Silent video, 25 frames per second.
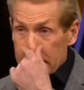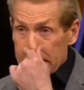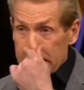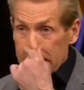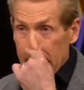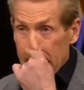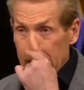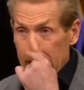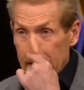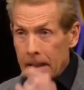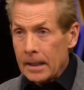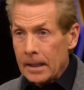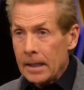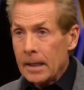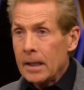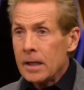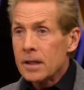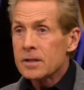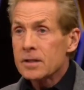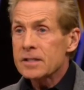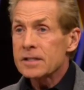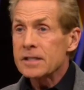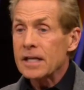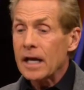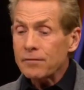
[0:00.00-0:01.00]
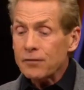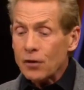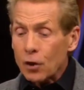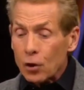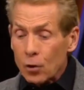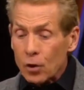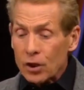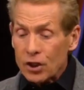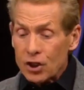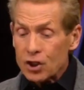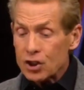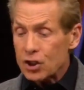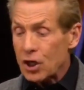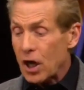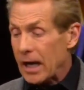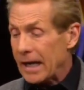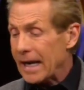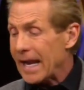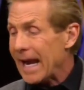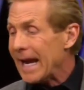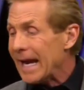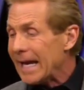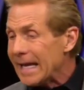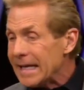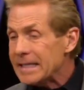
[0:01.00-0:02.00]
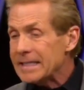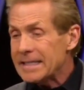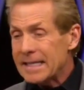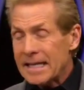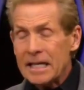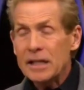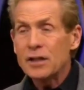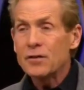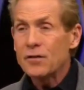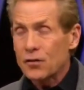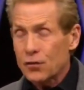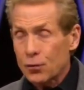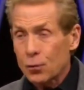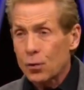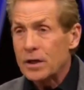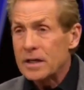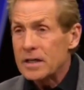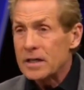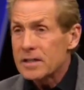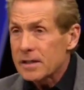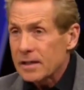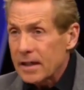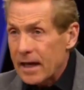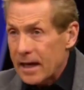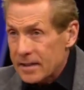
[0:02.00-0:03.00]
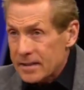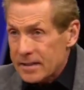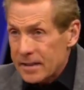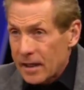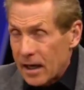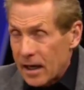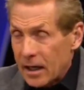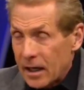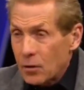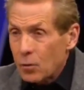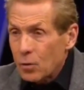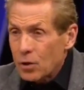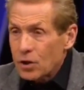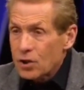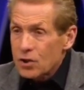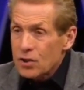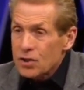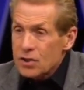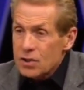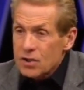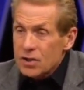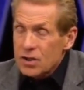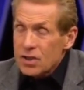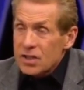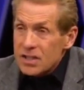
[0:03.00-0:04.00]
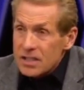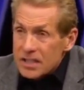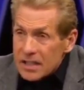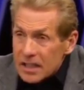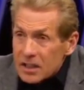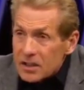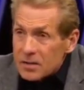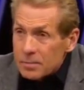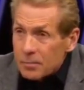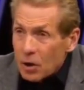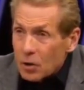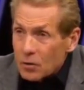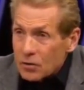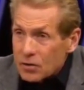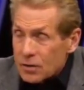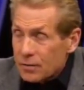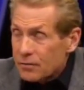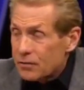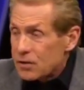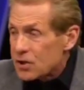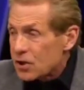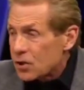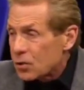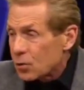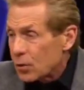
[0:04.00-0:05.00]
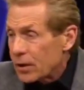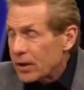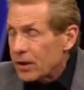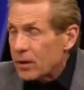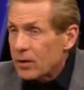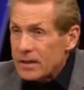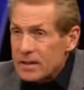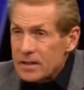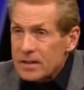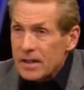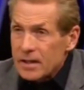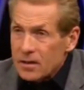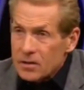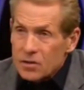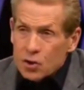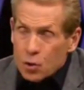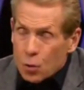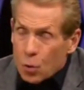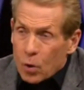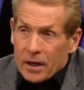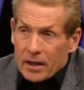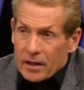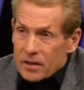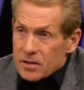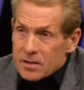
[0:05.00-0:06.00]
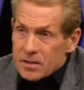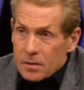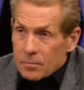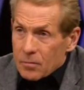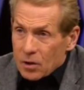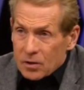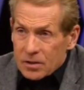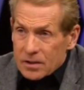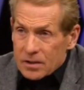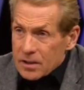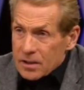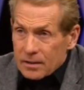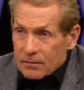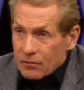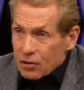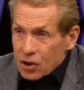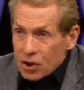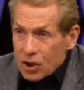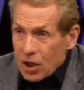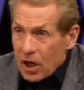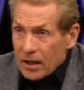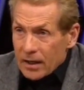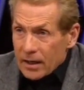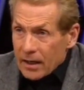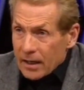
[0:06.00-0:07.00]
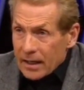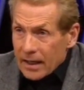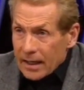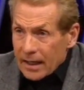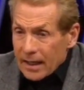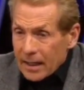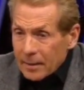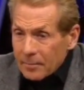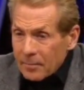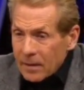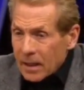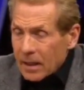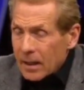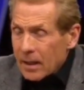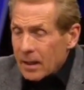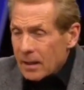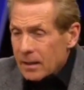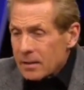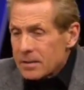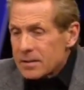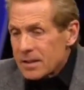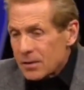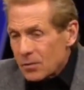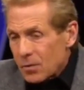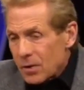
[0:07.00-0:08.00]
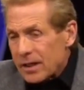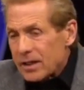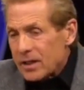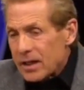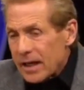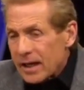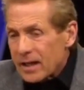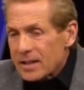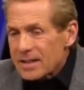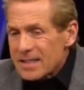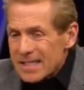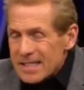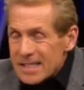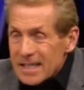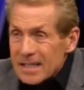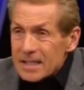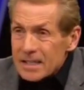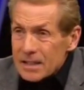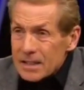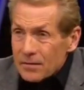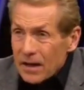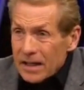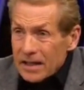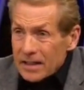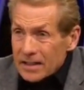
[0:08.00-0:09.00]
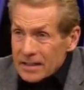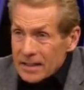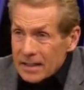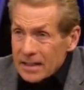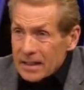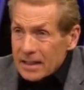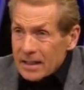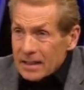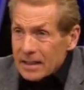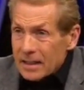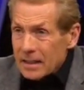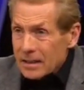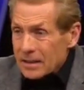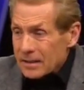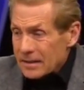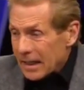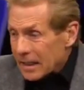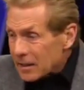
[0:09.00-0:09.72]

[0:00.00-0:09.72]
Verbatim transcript: last night. He aggravated. Steph Curry shot 18 threes last night, which is the 6th most of his career. 20 is the most he's ever shot in a game. See what he had? 6 of 18.